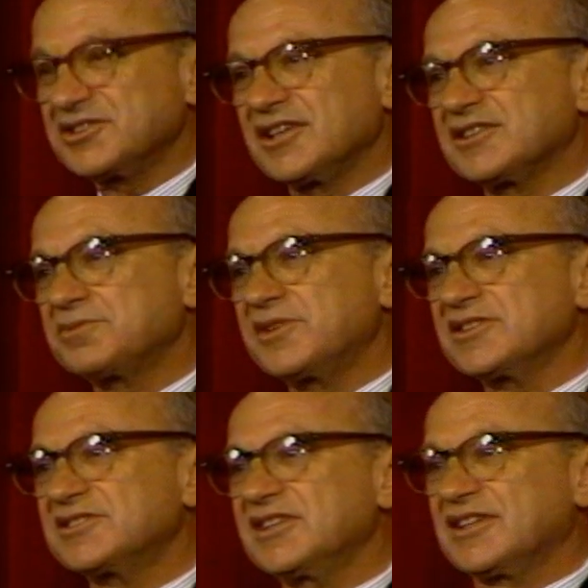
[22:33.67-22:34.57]
is what
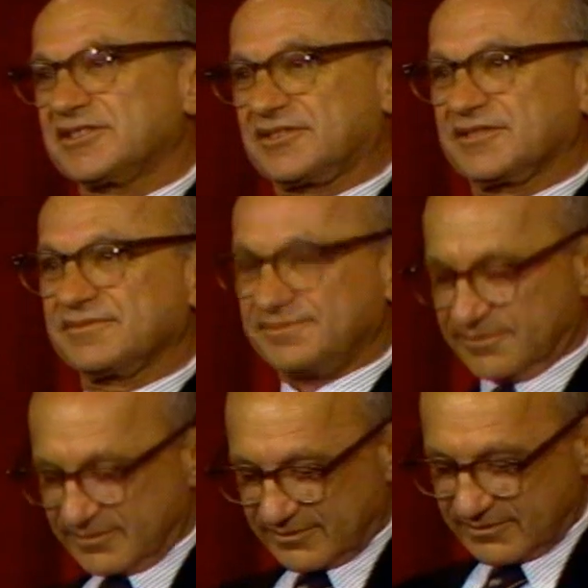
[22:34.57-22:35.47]
is the answer?
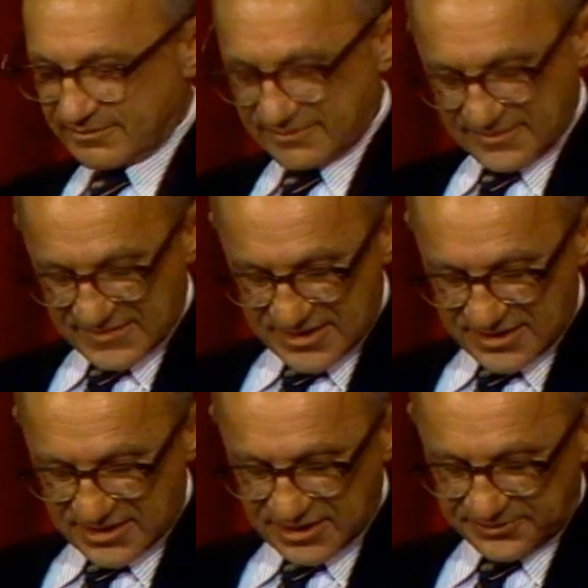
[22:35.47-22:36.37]

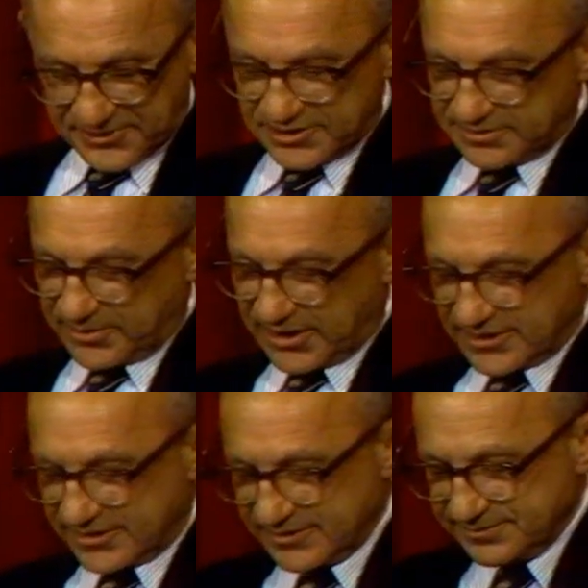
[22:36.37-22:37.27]
In the first place,
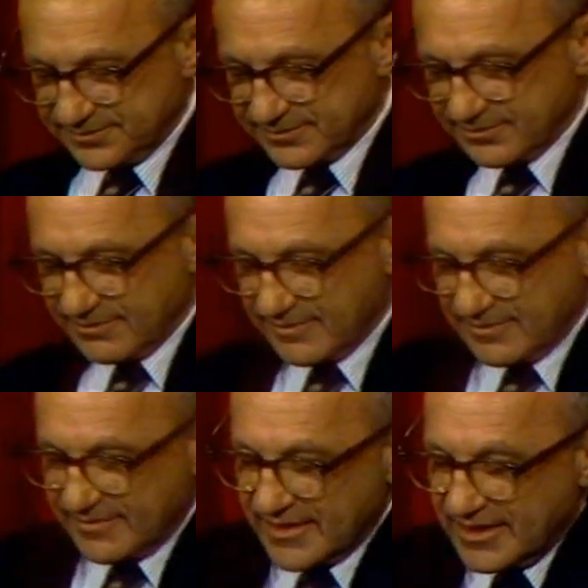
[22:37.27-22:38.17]

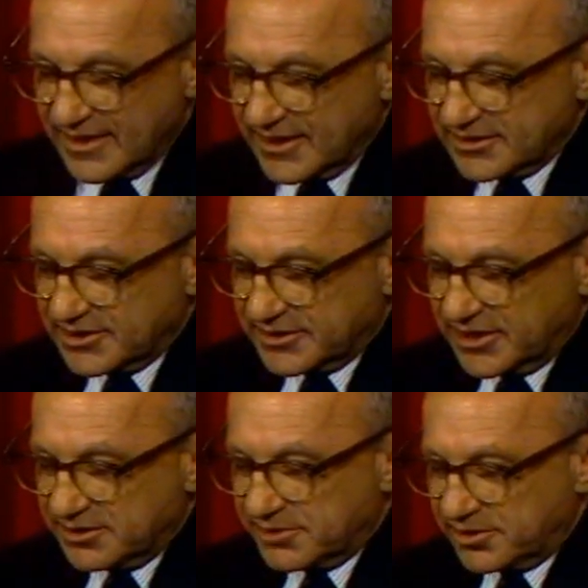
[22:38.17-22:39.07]
is there
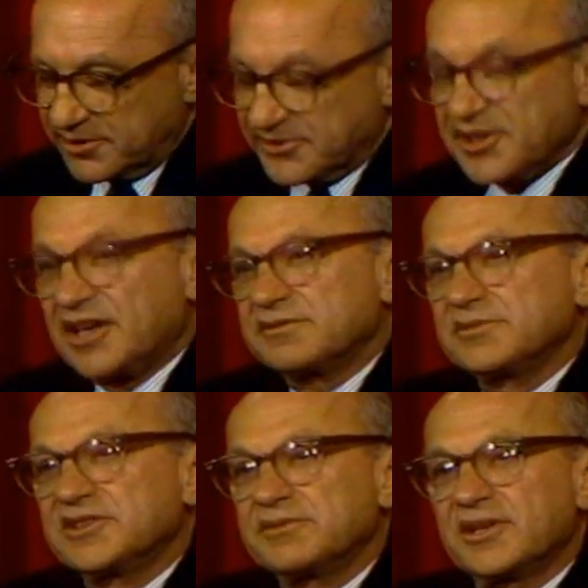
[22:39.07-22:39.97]
any role for government
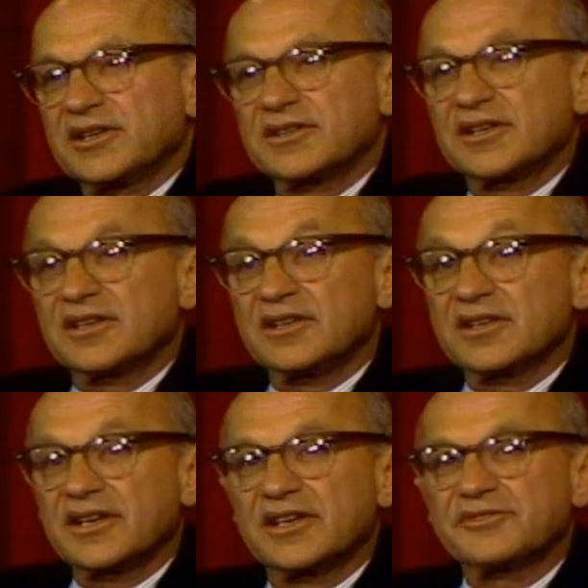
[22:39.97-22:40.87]
in the medical
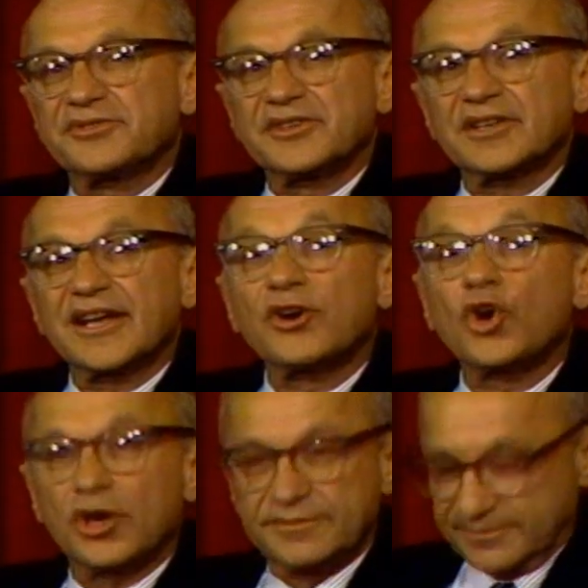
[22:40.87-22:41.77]
care field at all?